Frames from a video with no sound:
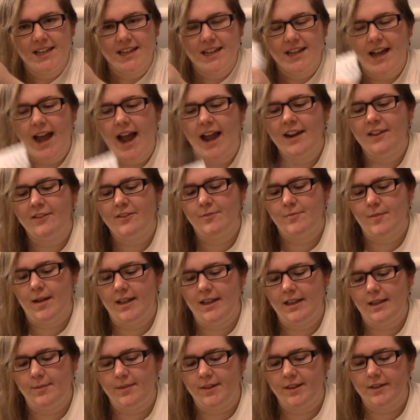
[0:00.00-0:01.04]
kind of
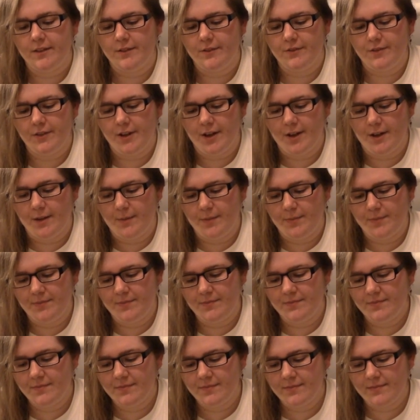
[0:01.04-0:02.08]
reminds me of
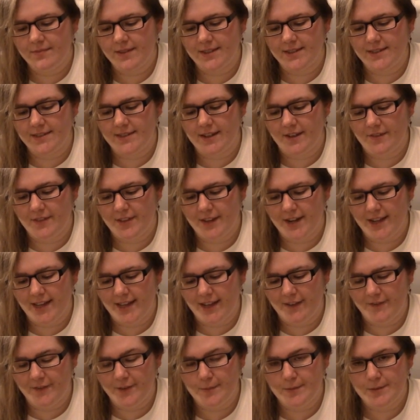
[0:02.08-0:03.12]
the stuff that I
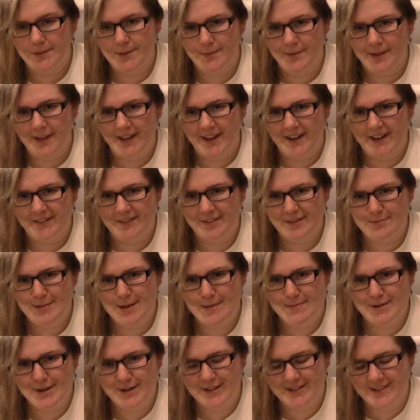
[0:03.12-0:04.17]
get from Japan with my
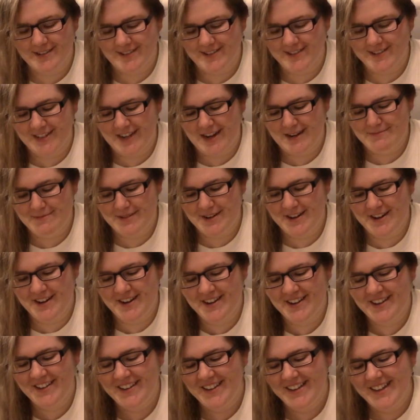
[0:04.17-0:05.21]
personal shopper.
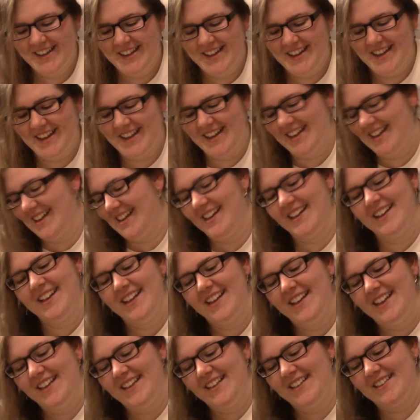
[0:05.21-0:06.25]

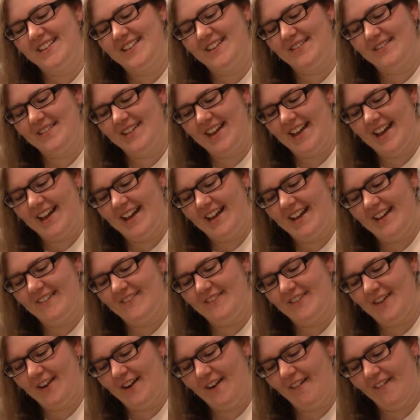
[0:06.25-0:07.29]
So we
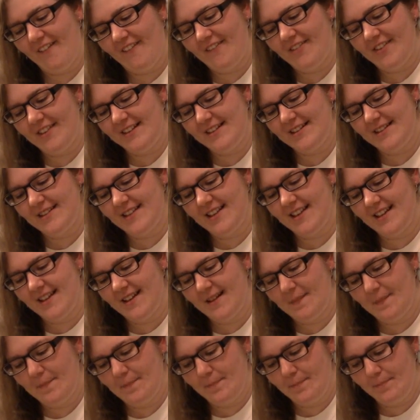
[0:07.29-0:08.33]
have all of these
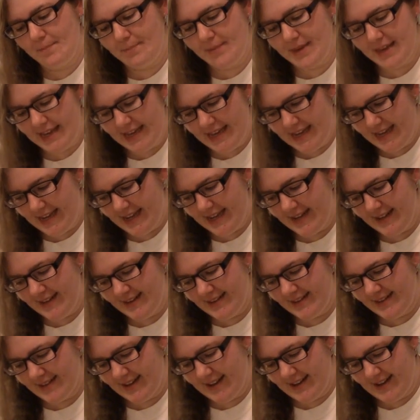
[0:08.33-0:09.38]

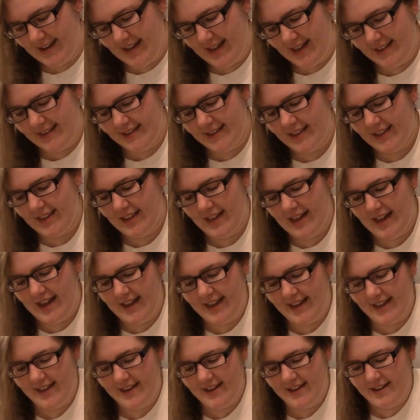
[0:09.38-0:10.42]
beads, and it's a
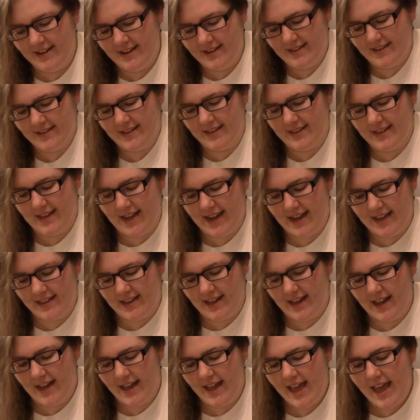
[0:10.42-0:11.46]
lot. It's a
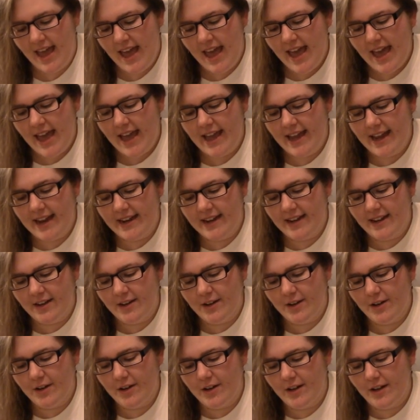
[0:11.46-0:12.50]
lot. And
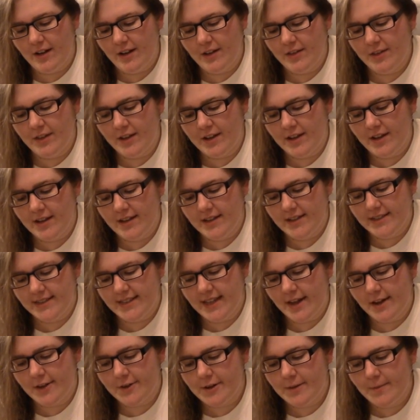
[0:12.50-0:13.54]
on the
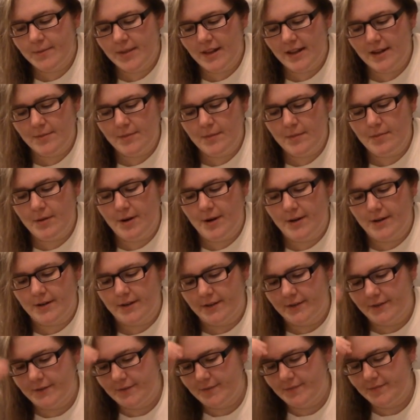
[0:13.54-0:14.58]
sal group that I'm a part
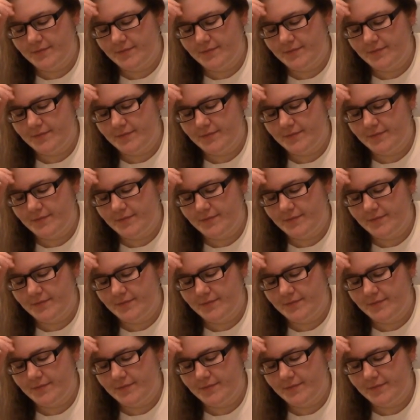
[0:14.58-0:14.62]
of,